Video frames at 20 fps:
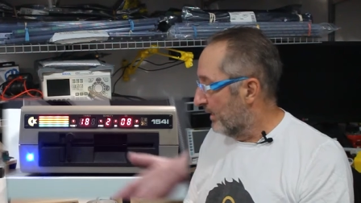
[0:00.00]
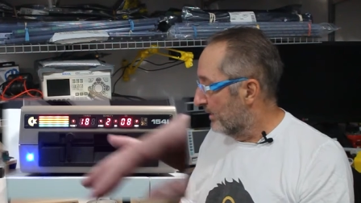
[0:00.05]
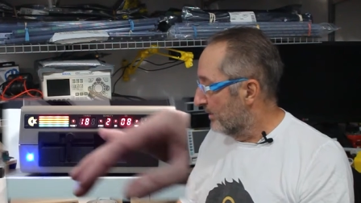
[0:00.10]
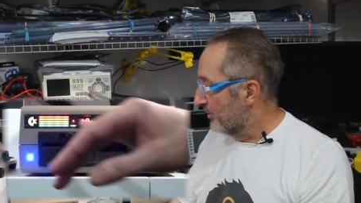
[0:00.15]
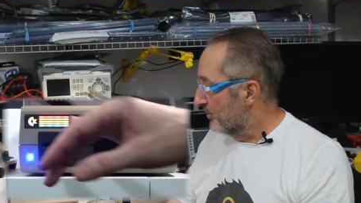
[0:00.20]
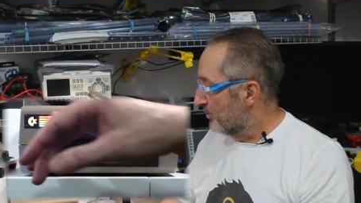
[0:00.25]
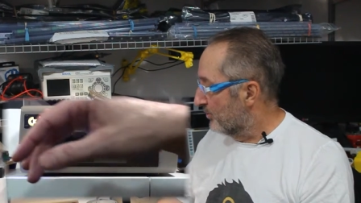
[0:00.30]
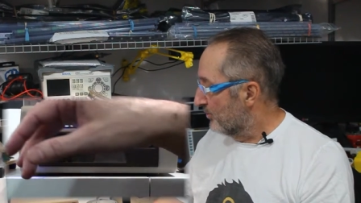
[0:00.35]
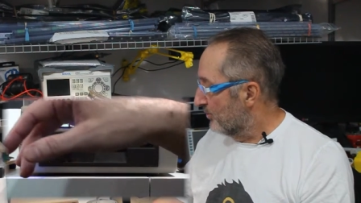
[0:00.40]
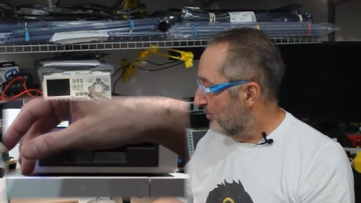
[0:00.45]

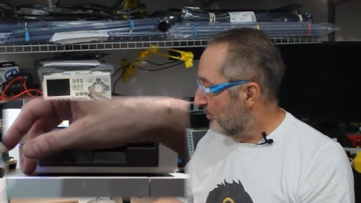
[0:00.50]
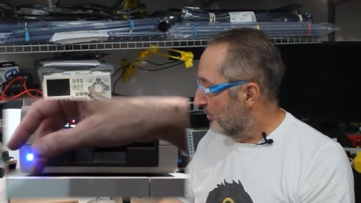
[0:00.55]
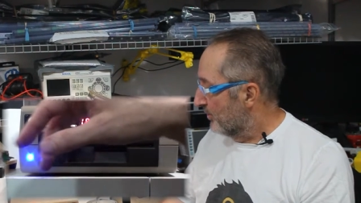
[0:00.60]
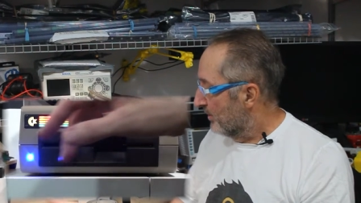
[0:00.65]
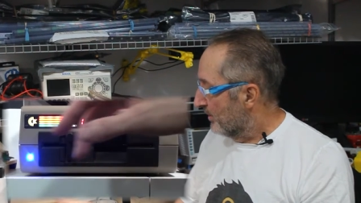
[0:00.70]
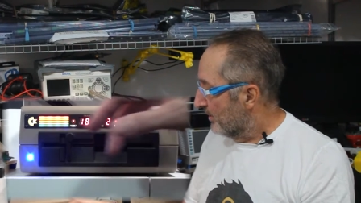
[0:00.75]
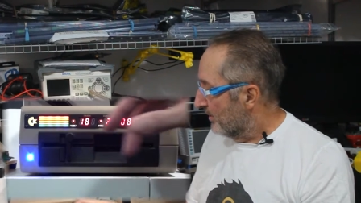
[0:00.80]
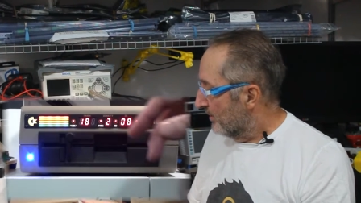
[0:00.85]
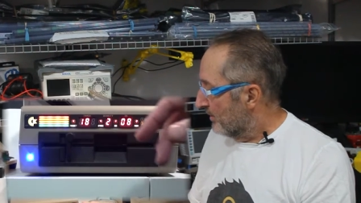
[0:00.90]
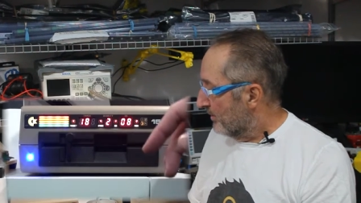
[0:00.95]
into
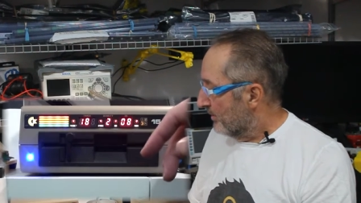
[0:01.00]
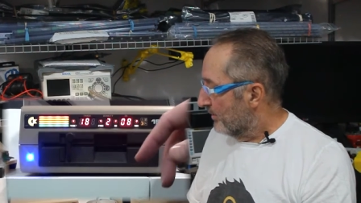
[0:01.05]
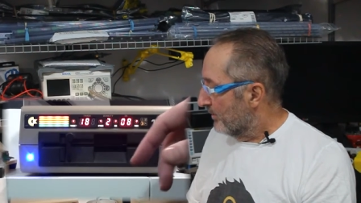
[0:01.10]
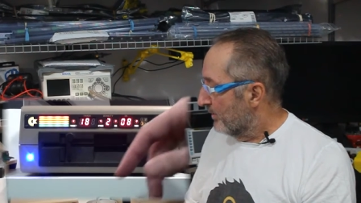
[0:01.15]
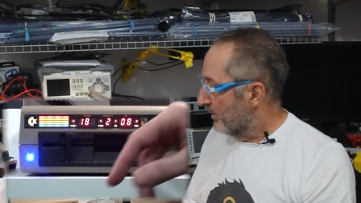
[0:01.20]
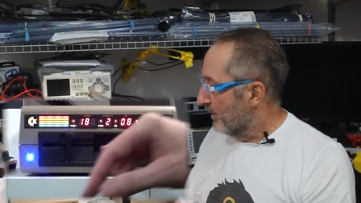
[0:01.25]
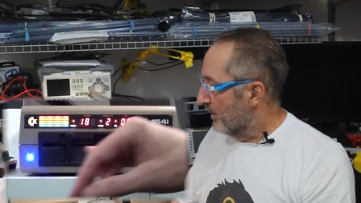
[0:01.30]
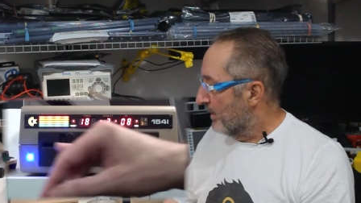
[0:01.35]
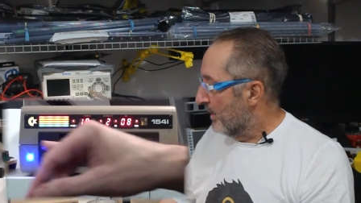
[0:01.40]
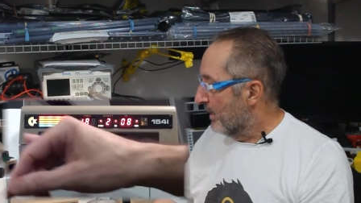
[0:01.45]

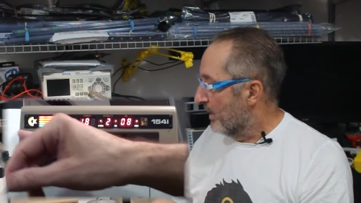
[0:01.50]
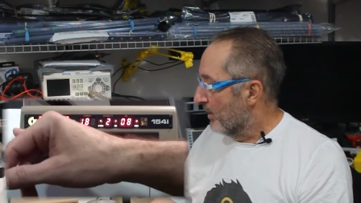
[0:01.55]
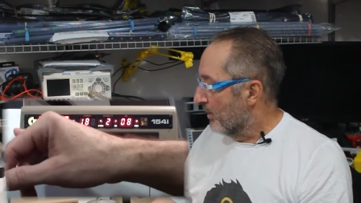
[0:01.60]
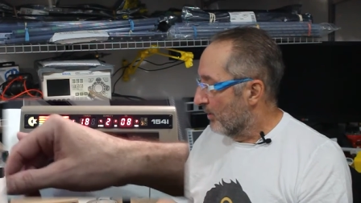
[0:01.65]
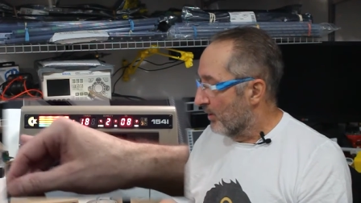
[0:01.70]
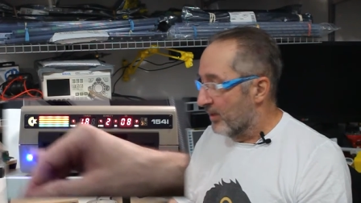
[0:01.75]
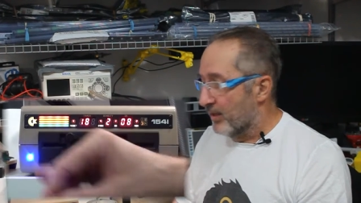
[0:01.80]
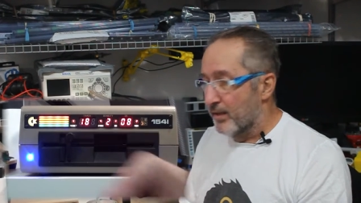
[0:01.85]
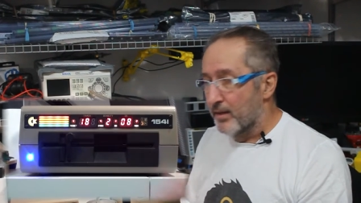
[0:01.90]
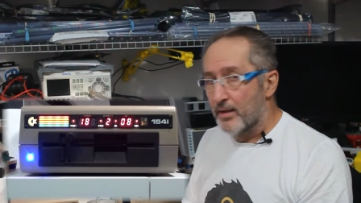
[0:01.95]
the
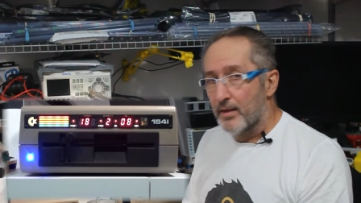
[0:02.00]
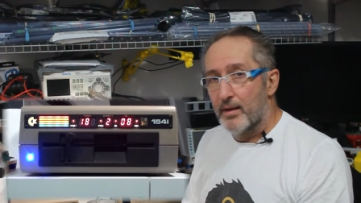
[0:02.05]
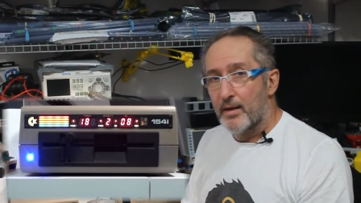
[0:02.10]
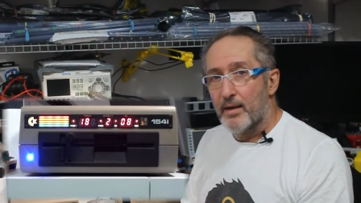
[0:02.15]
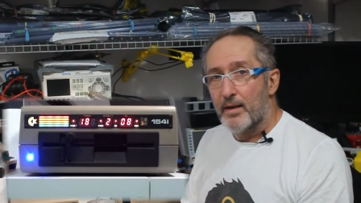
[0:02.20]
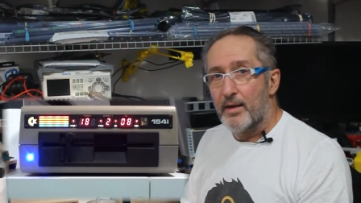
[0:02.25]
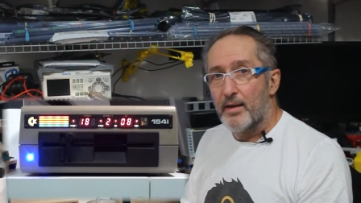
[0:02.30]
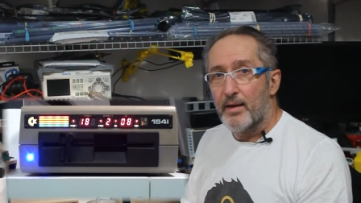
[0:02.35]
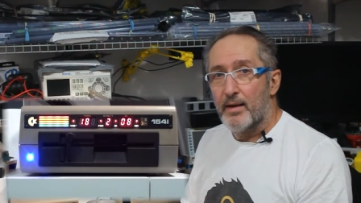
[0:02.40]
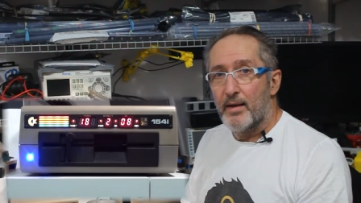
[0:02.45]
area
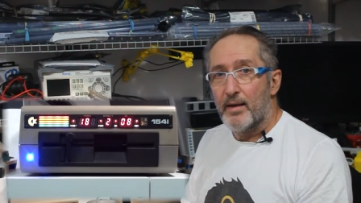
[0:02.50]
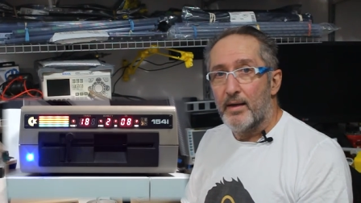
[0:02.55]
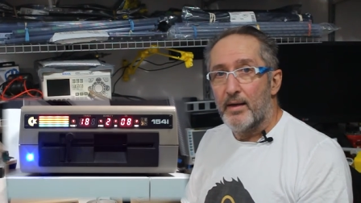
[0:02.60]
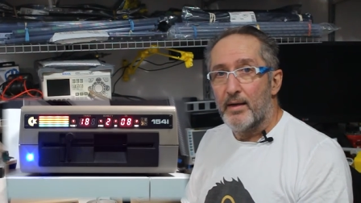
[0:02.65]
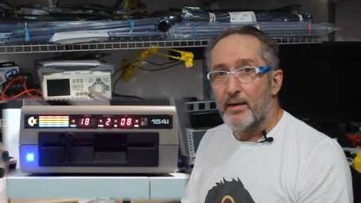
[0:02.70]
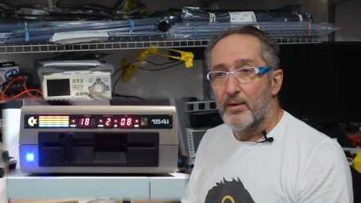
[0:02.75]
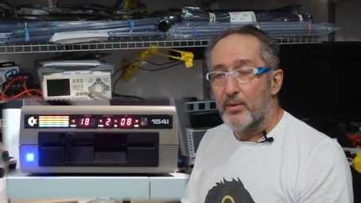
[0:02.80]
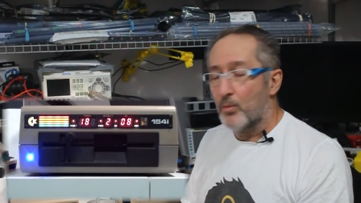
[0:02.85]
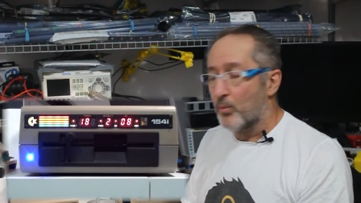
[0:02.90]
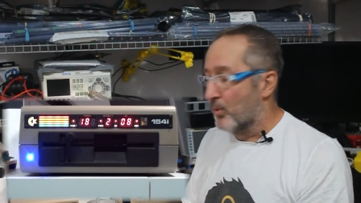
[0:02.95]

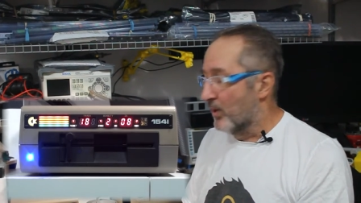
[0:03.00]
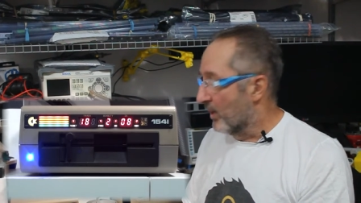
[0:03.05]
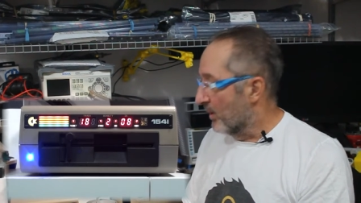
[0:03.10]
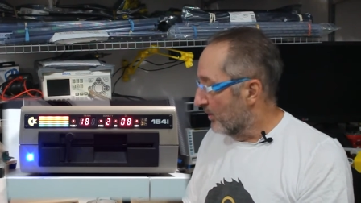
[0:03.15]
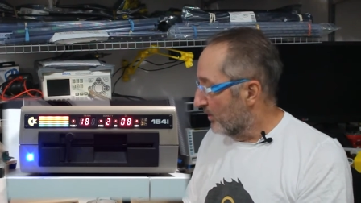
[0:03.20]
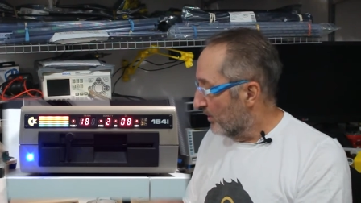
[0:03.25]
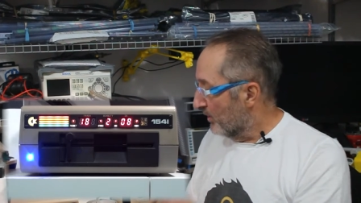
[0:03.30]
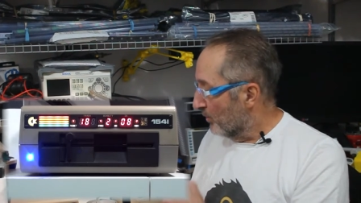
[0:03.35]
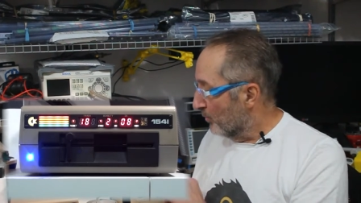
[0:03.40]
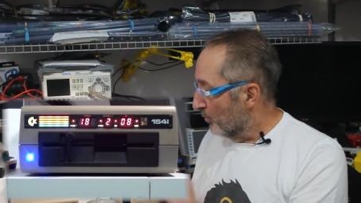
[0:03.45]

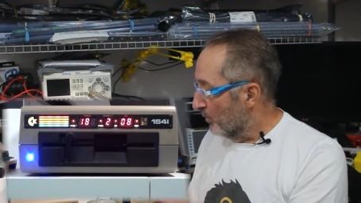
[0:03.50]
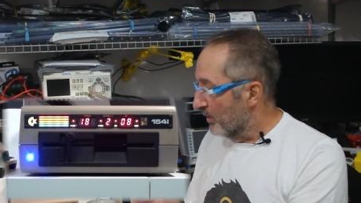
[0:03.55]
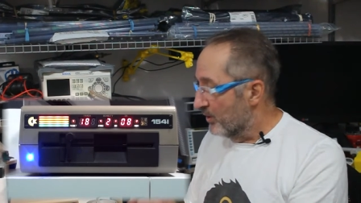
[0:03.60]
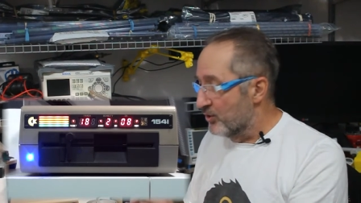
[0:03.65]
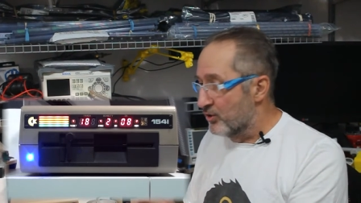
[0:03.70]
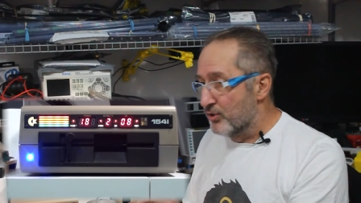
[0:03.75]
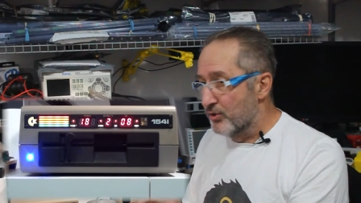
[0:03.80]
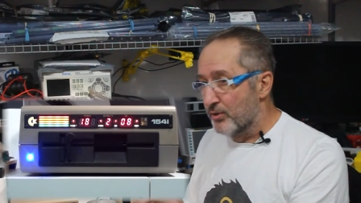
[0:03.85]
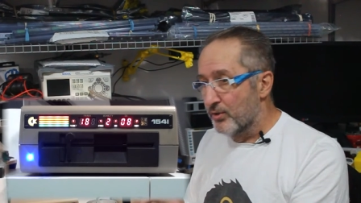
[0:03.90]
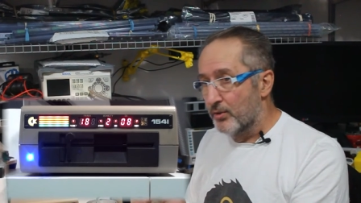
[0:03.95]
where the
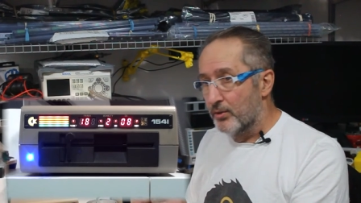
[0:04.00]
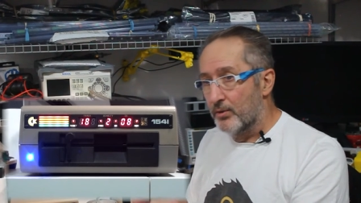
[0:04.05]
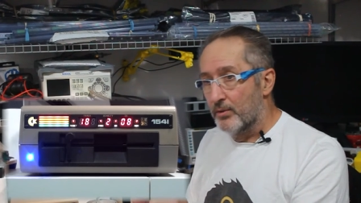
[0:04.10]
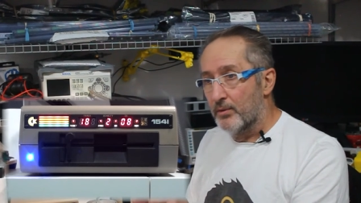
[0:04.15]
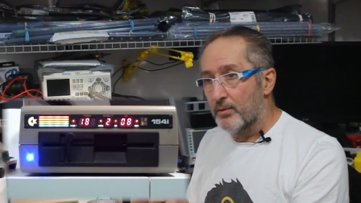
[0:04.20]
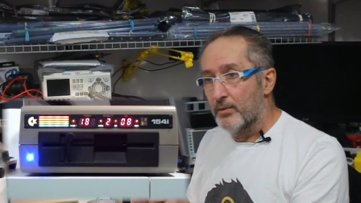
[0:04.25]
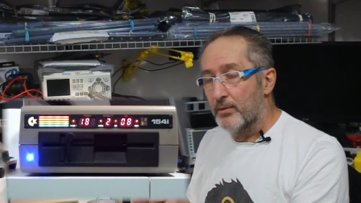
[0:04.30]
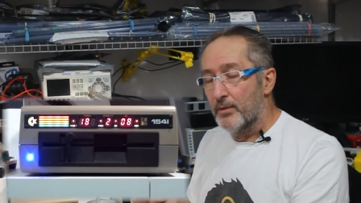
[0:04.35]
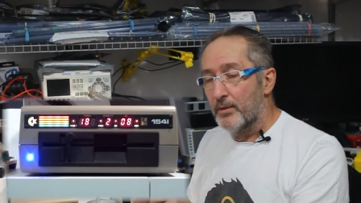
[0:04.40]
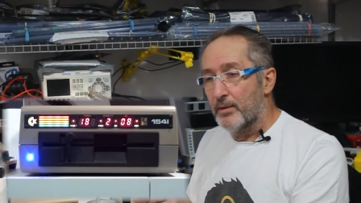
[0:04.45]

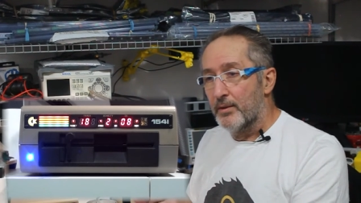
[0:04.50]
original